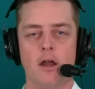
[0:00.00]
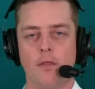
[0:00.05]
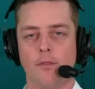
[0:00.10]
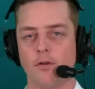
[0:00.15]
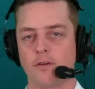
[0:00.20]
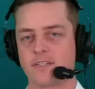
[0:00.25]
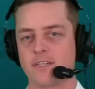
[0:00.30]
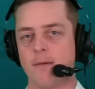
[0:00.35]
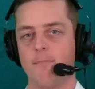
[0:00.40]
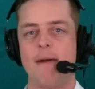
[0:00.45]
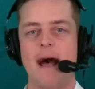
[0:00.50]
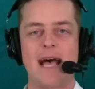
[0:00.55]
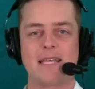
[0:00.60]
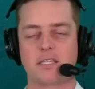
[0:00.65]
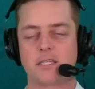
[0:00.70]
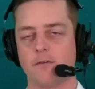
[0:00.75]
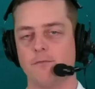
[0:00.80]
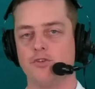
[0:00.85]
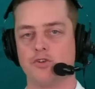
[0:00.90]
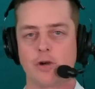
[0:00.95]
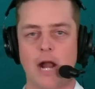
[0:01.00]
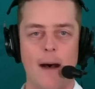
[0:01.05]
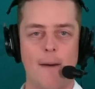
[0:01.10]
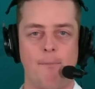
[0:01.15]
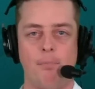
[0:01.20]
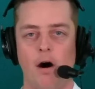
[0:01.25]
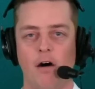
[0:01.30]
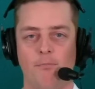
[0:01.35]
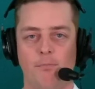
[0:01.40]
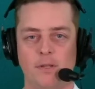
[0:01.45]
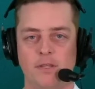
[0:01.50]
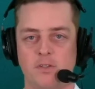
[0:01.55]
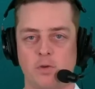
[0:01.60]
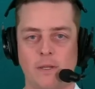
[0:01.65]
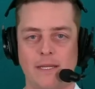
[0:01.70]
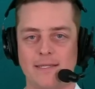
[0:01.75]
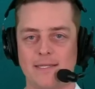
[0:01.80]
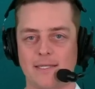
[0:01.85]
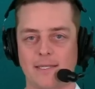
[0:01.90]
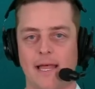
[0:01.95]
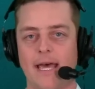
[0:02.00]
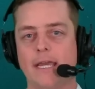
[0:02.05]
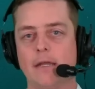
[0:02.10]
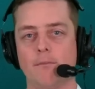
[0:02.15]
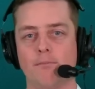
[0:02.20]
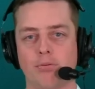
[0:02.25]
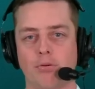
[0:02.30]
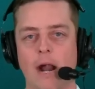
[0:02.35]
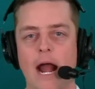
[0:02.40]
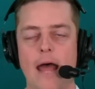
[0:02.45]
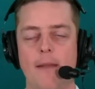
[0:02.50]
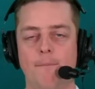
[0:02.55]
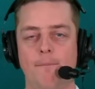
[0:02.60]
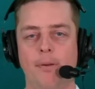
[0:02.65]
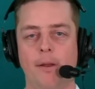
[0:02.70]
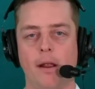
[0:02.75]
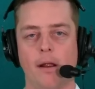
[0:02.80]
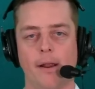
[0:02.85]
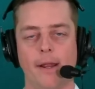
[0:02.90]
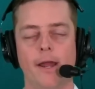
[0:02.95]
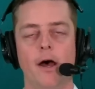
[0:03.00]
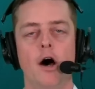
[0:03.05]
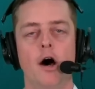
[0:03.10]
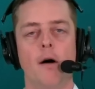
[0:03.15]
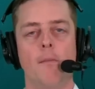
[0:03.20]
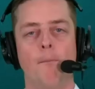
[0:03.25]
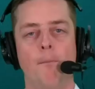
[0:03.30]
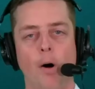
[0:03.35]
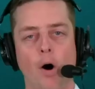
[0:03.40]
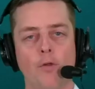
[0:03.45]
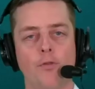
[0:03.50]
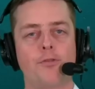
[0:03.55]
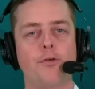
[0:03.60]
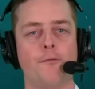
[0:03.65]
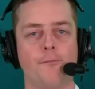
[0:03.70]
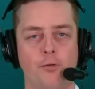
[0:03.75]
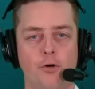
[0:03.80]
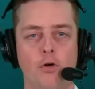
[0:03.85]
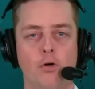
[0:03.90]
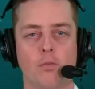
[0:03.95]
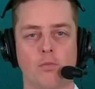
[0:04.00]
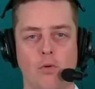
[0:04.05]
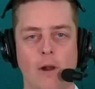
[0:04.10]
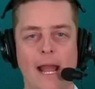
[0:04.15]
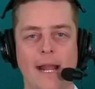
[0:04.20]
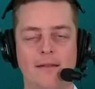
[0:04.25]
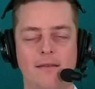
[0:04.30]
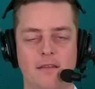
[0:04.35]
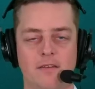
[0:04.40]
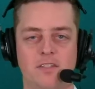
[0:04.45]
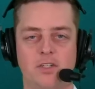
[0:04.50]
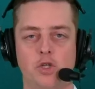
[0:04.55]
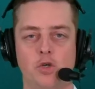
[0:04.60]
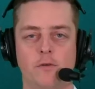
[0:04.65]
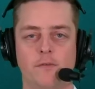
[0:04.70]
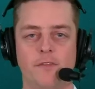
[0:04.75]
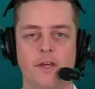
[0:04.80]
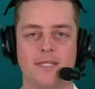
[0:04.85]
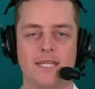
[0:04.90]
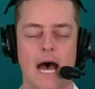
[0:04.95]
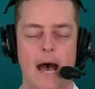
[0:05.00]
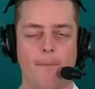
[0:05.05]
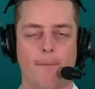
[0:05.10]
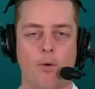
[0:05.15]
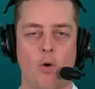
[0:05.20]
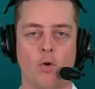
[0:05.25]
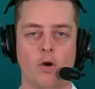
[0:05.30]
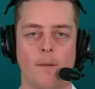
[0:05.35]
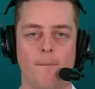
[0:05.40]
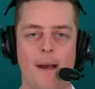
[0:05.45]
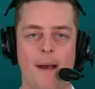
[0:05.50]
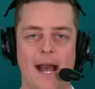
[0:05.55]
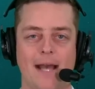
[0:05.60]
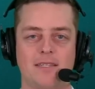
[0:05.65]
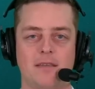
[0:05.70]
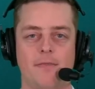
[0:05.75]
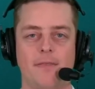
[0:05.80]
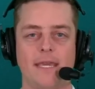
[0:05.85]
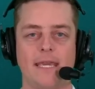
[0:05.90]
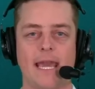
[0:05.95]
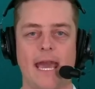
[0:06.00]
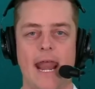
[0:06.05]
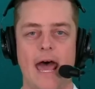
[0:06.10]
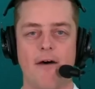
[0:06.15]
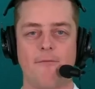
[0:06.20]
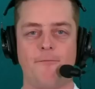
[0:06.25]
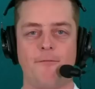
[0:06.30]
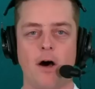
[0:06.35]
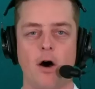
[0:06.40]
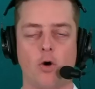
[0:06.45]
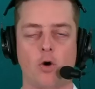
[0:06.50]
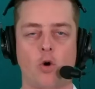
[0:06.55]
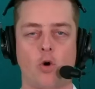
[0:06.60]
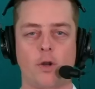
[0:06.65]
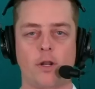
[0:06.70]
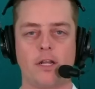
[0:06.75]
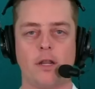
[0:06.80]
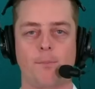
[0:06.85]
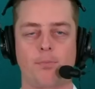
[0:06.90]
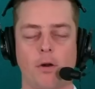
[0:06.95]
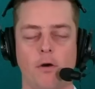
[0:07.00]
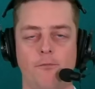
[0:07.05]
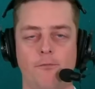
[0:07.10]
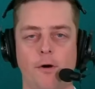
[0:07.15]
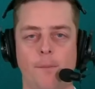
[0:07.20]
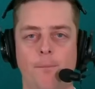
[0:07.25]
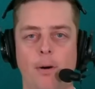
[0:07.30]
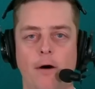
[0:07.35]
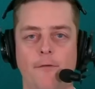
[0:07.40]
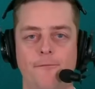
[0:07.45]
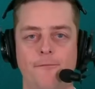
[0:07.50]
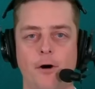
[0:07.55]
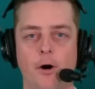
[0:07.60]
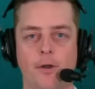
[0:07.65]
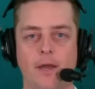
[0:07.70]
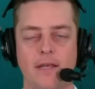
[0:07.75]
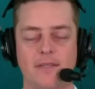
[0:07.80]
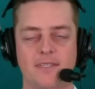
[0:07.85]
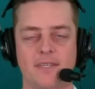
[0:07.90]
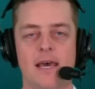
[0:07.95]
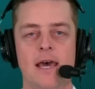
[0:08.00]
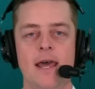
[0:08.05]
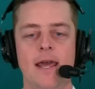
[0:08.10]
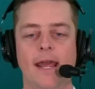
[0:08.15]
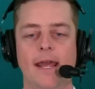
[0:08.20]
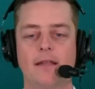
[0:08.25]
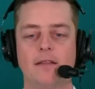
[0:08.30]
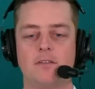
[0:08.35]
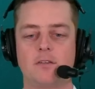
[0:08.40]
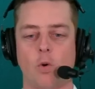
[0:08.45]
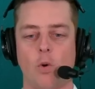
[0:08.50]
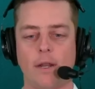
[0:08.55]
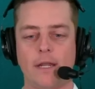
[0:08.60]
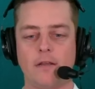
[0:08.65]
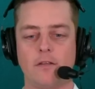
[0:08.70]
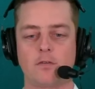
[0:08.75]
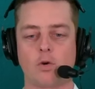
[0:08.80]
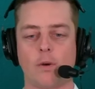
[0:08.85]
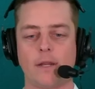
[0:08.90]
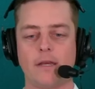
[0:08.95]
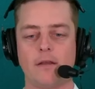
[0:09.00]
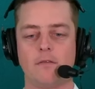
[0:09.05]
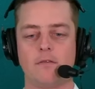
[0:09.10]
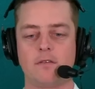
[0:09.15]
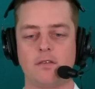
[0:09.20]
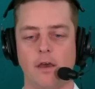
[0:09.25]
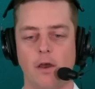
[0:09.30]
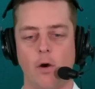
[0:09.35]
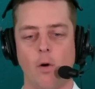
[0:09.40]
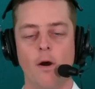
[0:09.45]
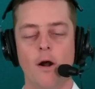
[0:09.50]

there's a massive drop-off between Slay and Bradberry, both of whom ranked as two of the top cornerbacks in the NFL, according to Pro Football Focus, in 2022.